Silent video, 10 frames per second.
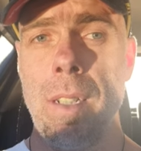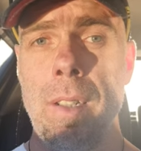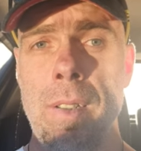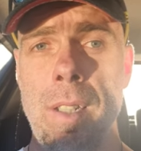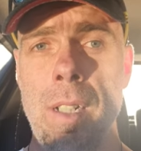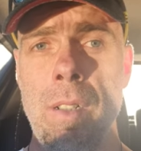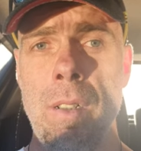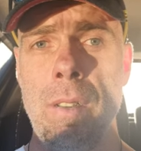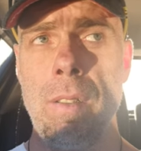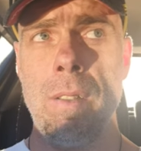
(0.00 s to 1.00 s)

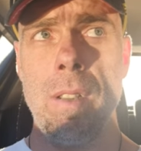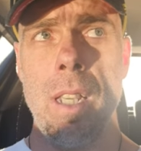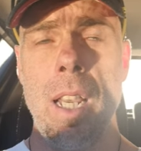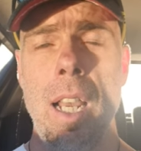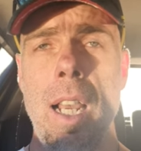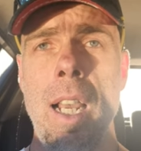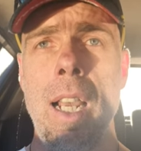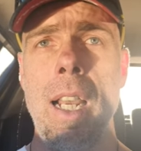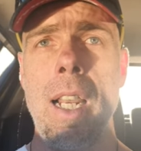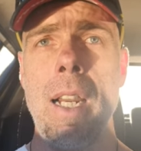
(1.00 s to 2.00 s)
sessions,
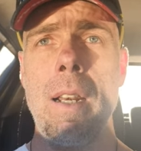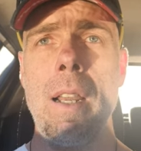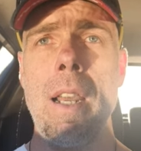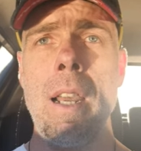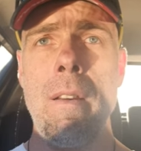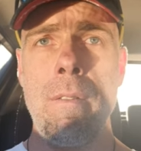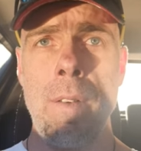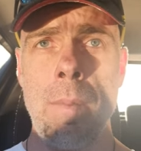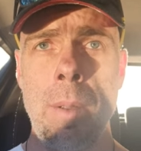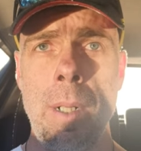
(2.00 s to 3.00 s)
and
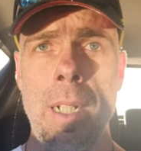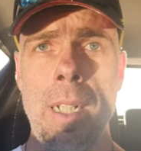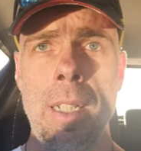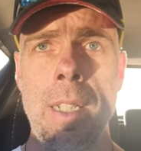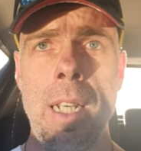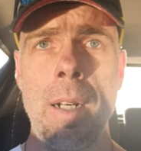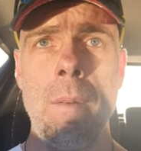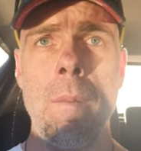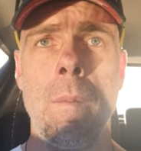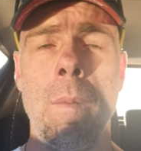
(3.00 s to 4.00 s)
everybody that
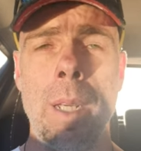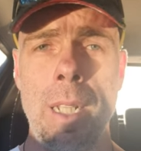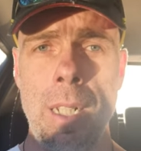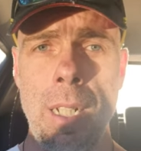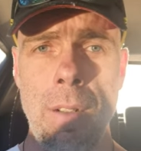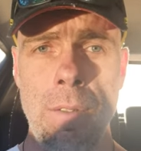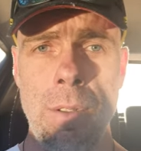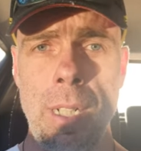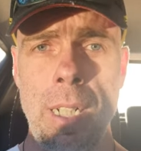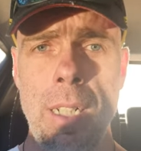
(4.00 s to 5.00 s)
we have
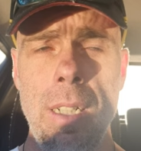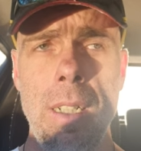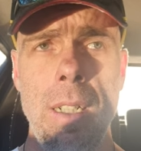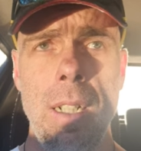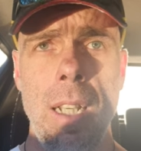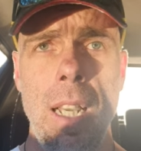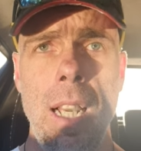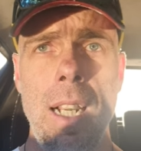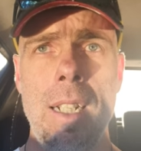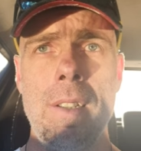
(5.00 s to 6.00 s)
treated
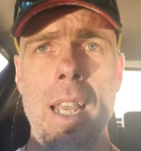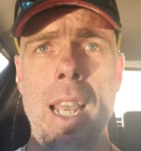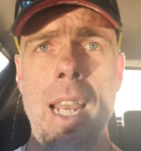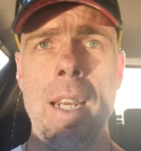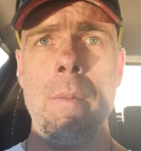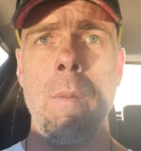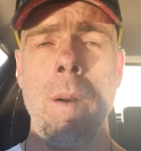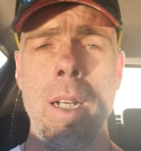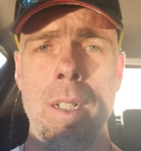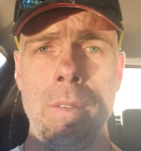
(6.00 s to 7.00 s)
has had
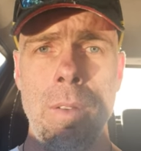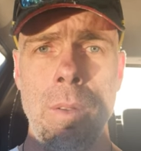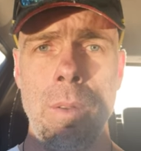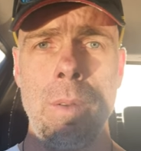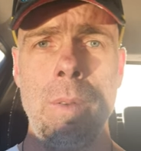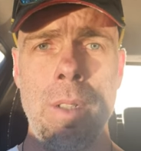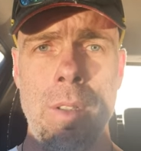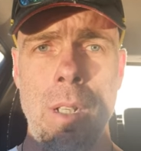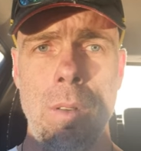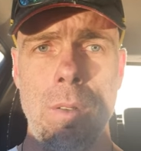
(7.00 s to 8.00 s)
wonderful
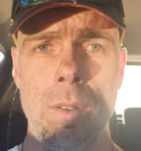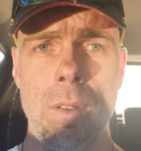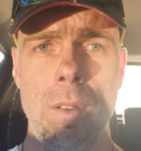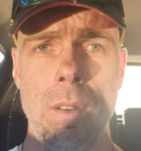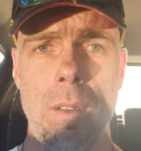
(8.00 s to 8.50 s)
results.